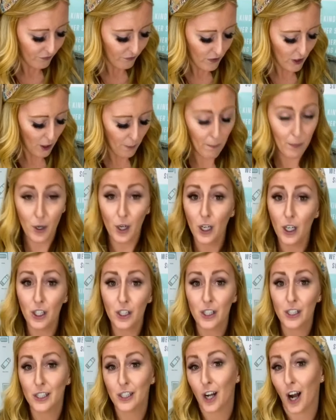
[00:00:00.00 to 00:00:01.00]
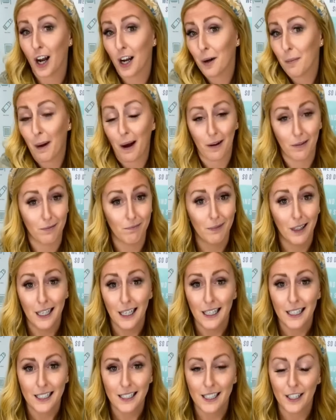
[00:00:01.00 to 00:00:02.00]
book to talk about
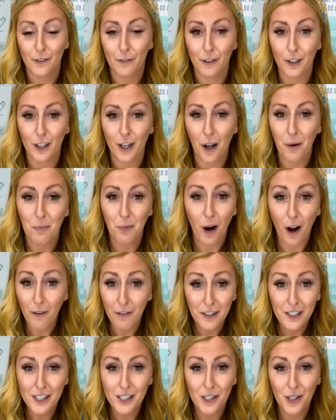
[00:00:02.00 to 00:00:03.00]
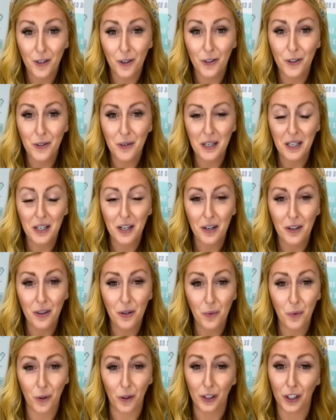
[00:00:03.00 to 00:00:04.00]
different nonprofits that are doing good in the
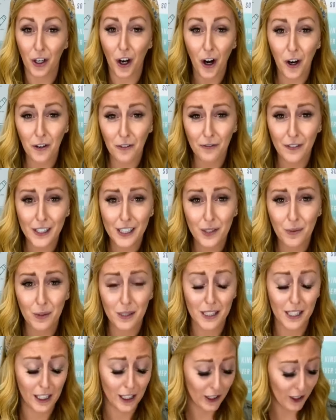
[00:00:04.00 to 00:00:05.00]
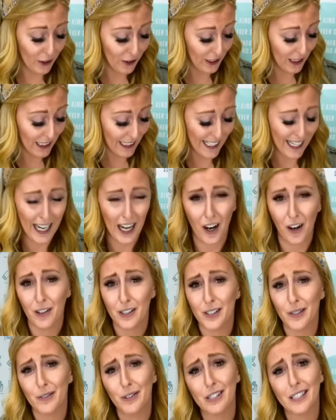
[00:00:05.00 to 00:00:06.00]
world and Art Feeds was included and I
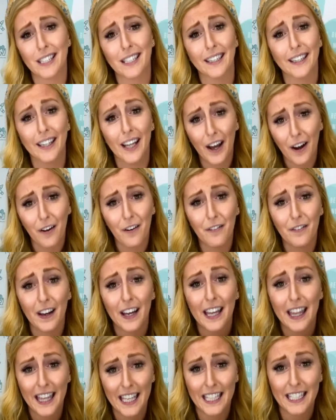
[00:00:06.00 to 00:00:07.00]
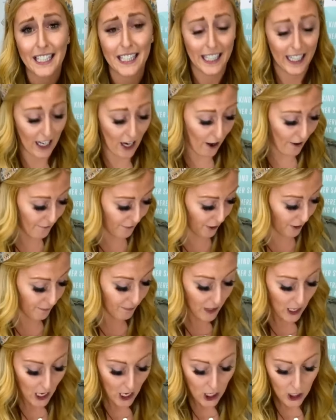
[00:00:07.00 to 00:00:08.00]
also just love this cover.
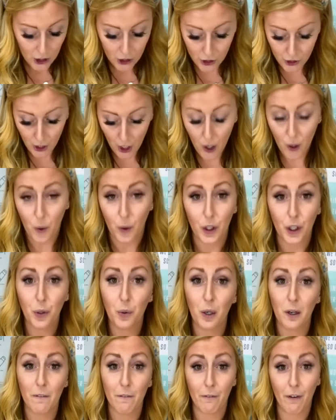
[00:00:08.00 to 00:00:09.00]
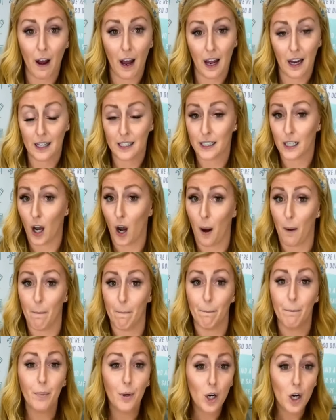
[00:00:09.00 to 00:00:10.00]
So you could find a
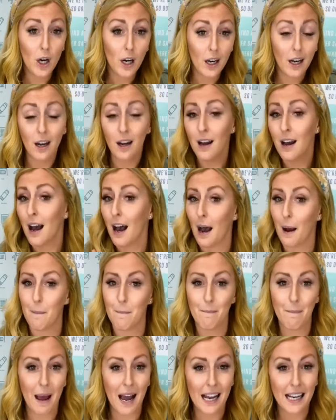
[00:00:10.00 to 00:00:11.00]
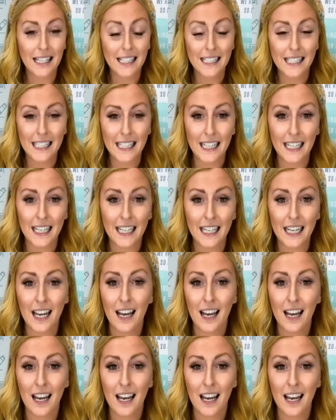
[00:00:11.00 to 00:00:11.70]
book, a magazine,